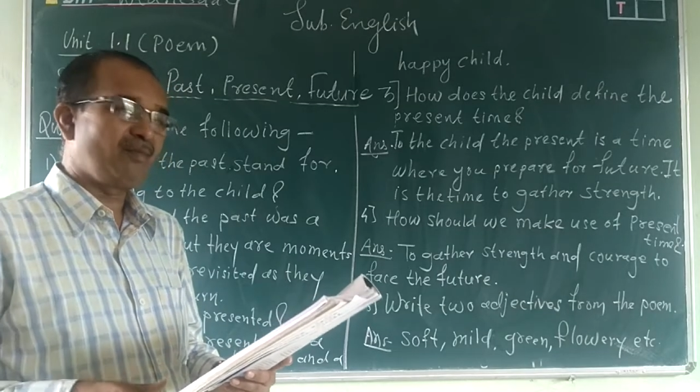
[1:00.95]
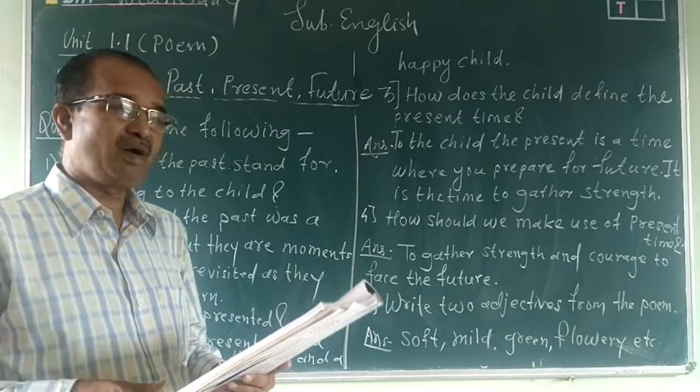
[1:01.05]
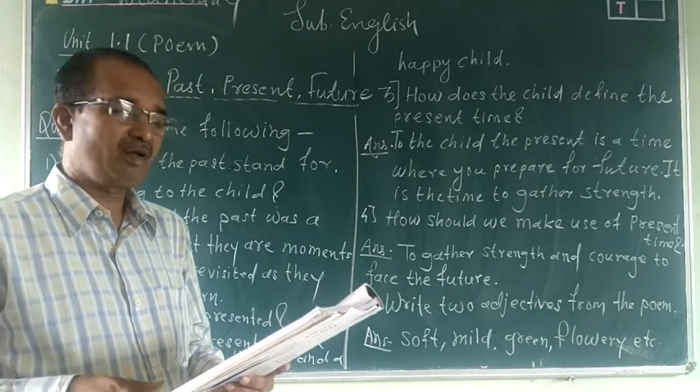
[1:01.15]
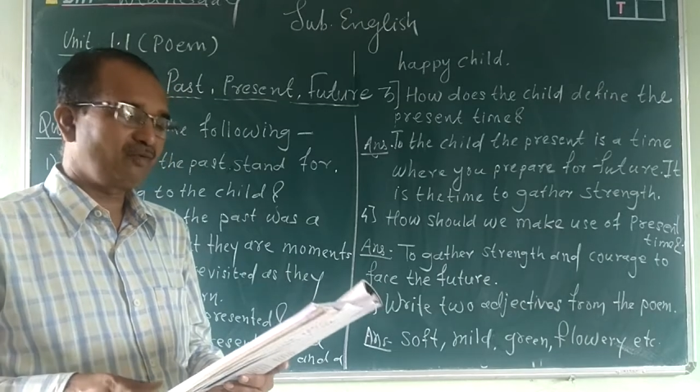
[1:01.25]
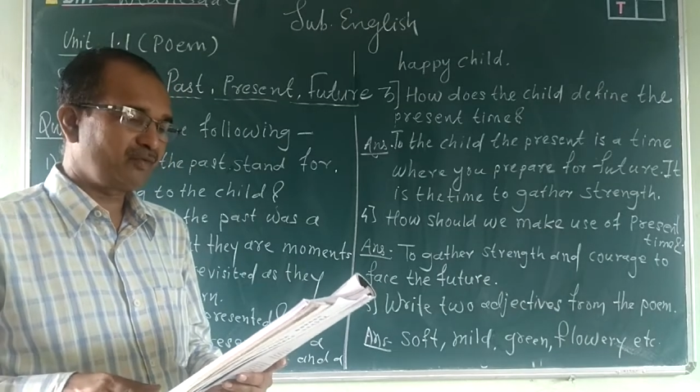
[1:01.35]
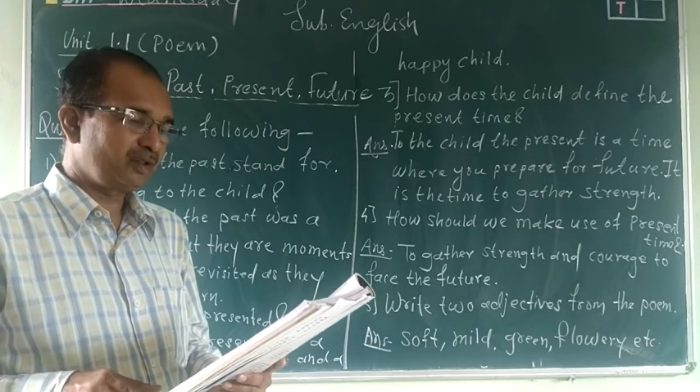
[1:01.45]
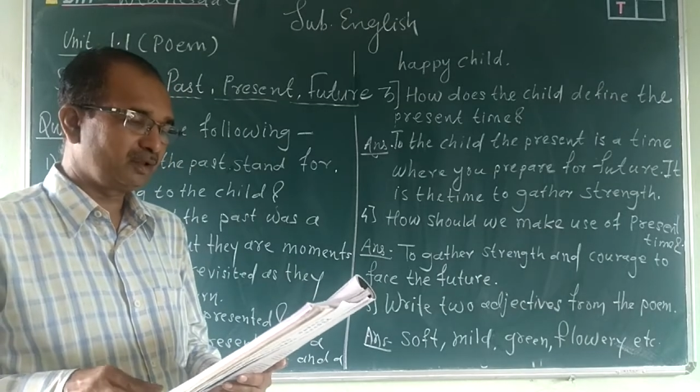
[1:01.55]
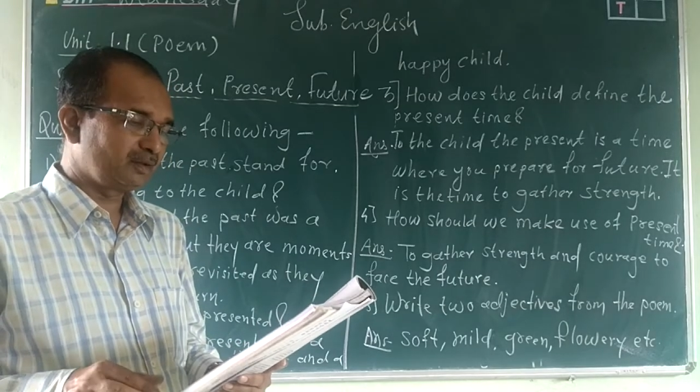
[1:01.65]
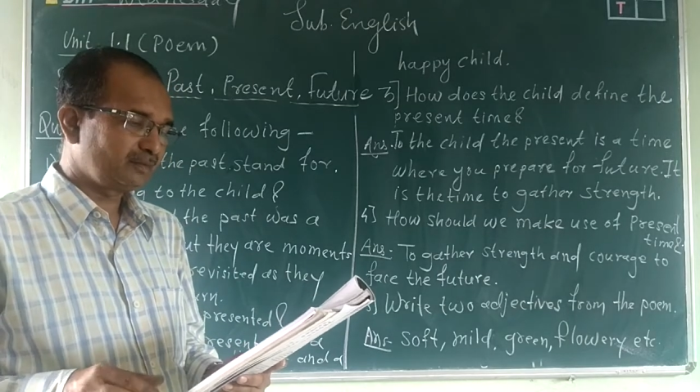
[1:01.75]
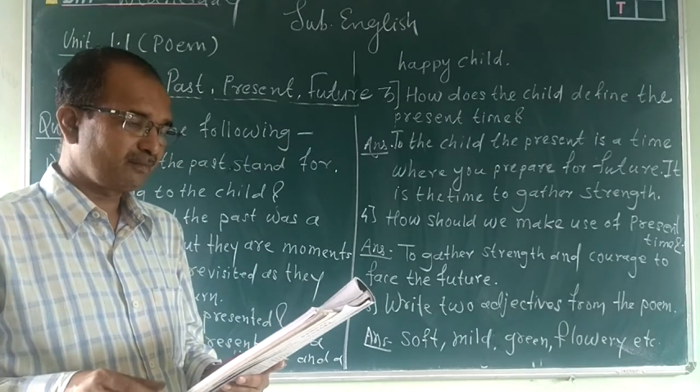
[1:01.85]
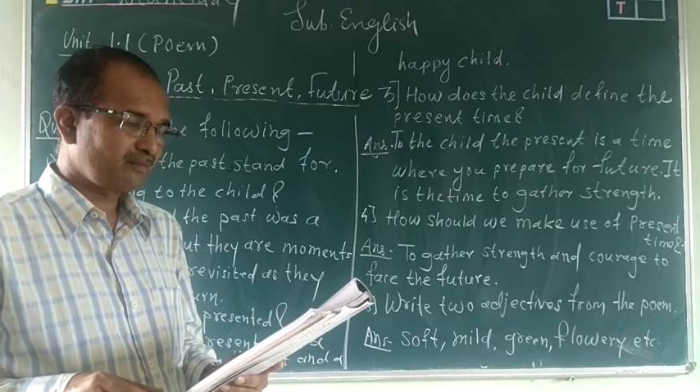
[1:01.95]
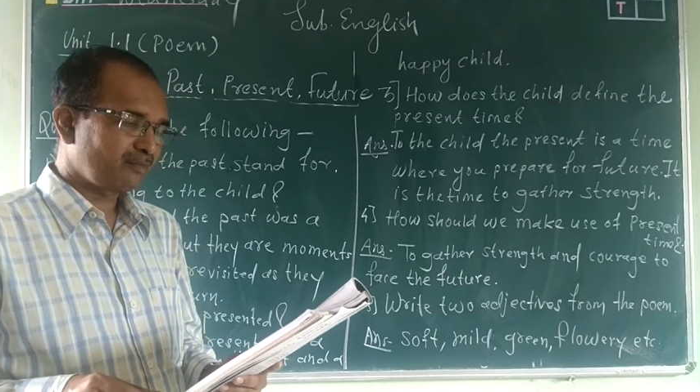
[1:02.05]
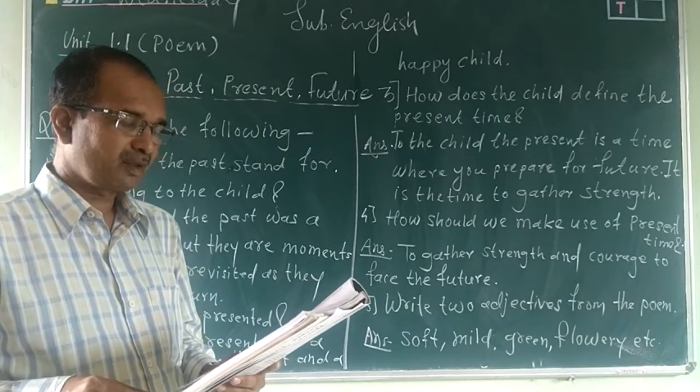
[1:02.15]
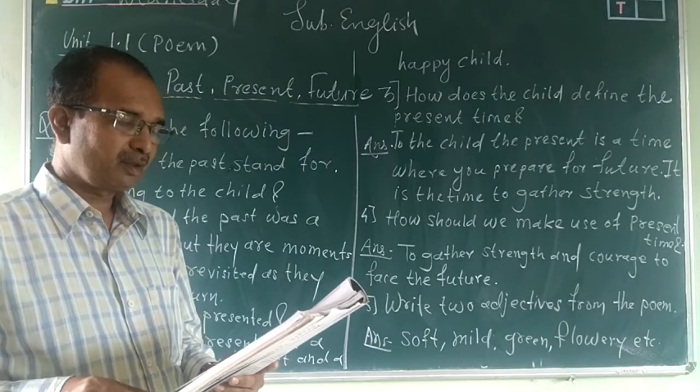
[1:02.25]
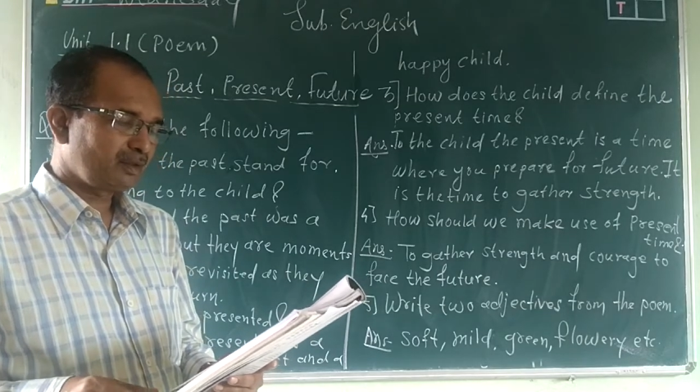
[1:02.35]
mournfully.
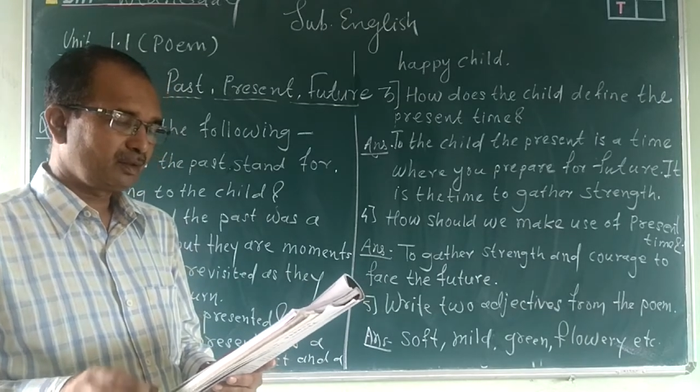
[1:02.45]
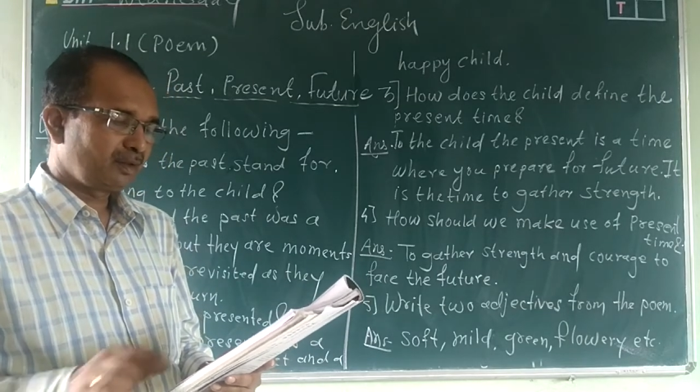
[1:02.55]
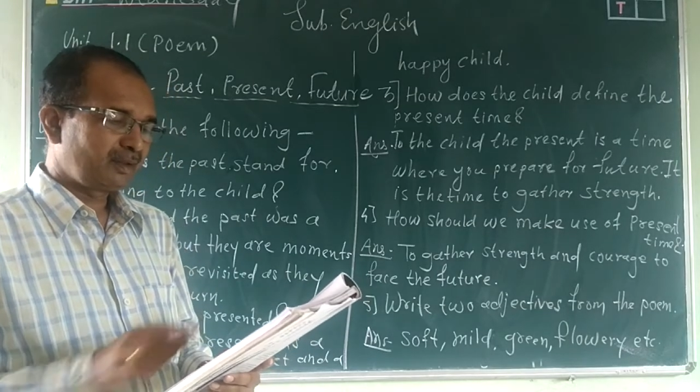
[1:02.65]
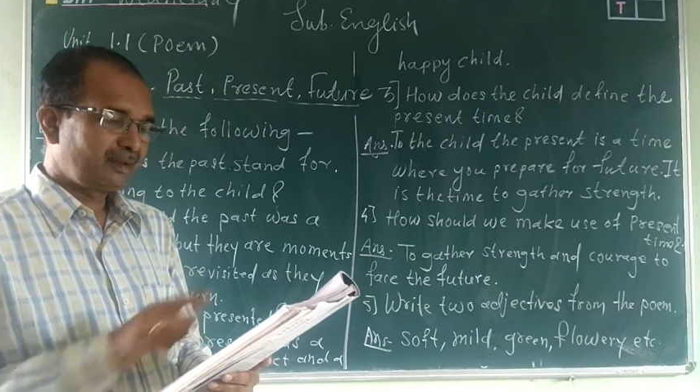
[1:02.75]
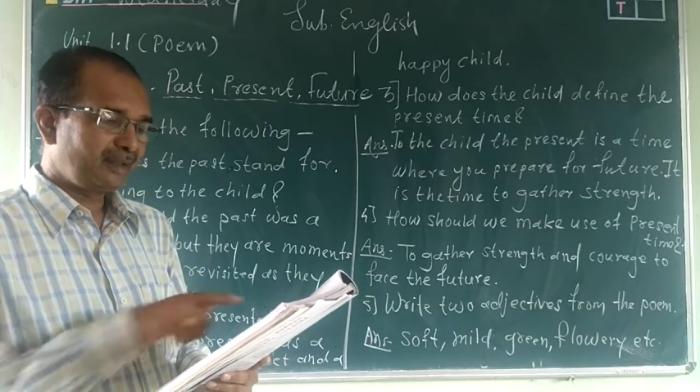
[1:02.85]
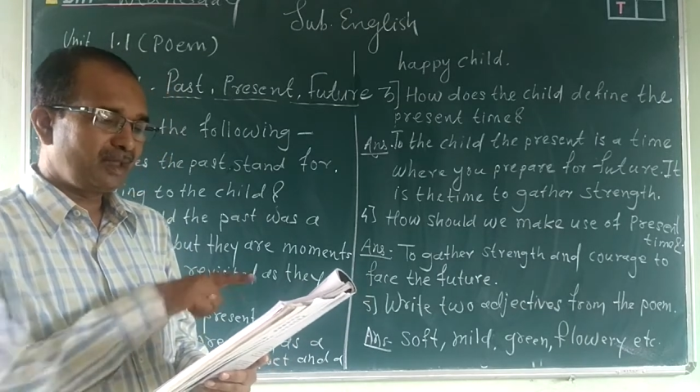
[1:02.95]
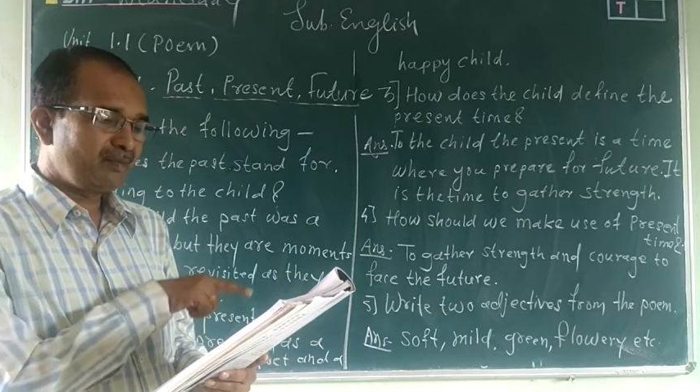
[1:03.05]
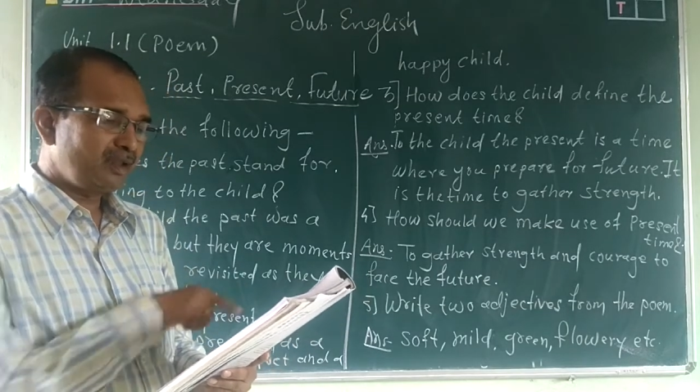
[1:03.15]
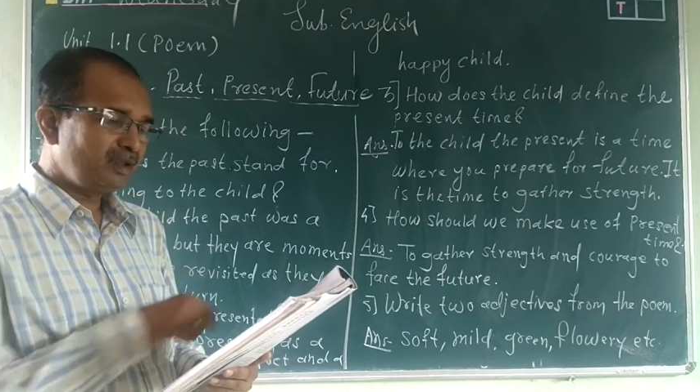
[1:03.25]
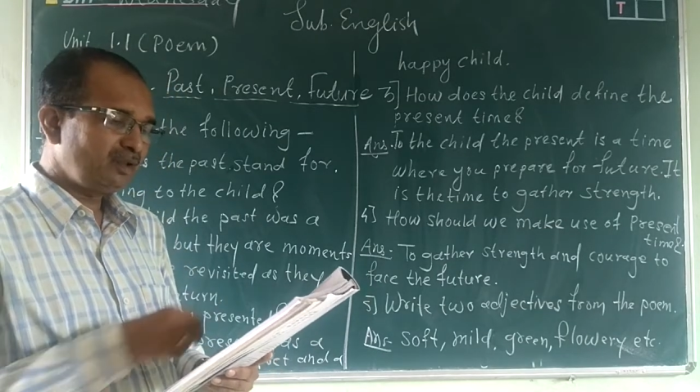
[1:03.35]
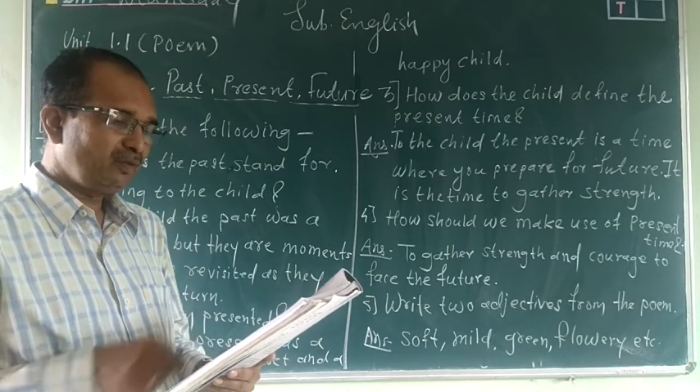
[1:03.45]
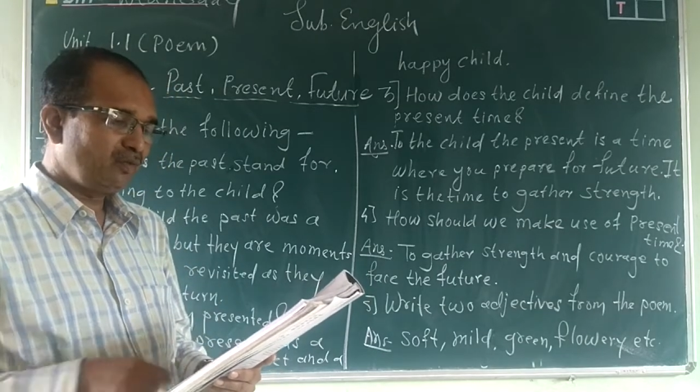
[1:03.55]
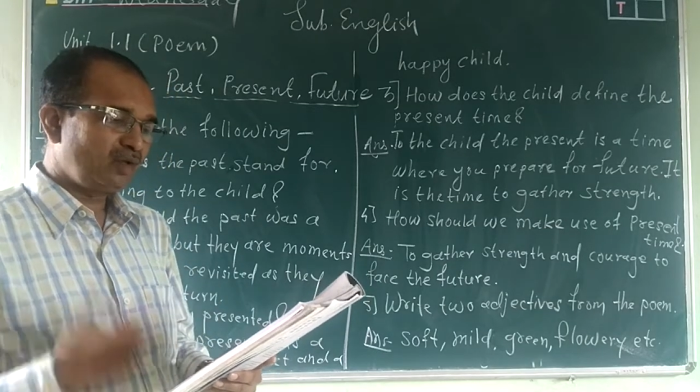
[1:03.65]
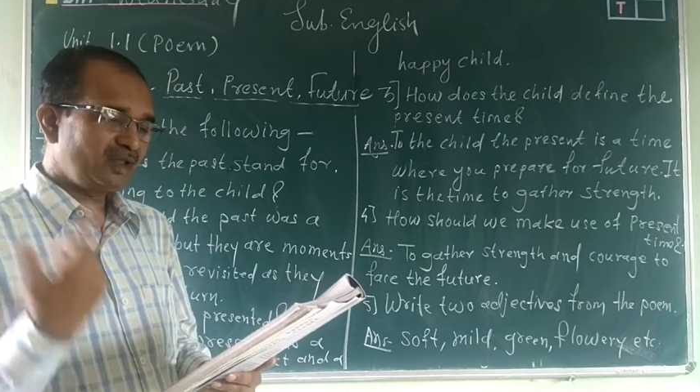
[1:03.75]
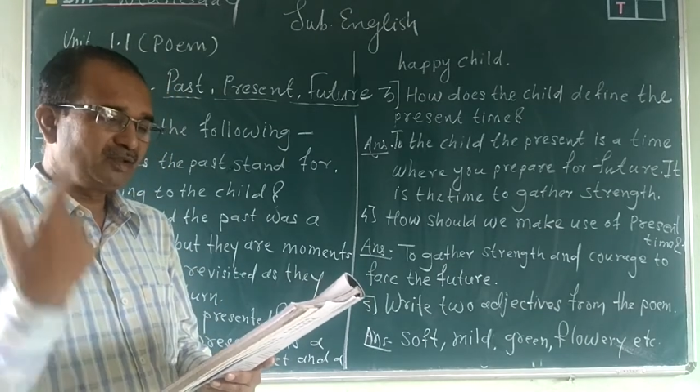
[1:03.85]
Tell me, what